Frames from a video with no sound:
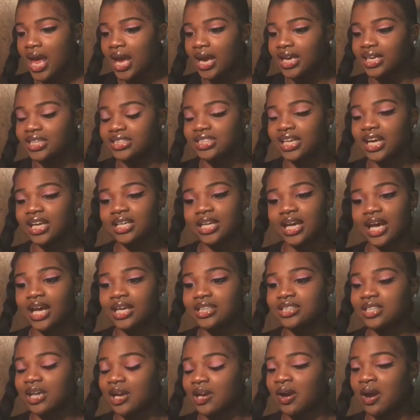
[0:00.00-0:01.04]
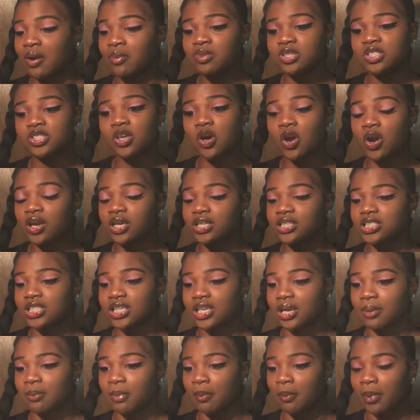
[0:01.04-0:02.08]
because I, I I was talking to
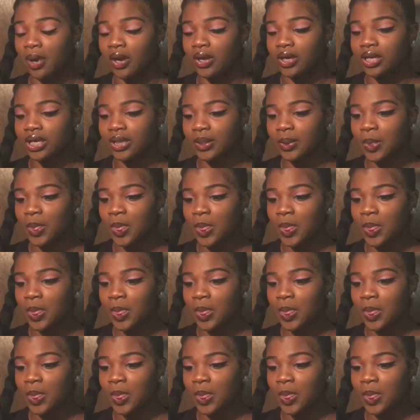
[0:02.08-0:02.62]
him about it.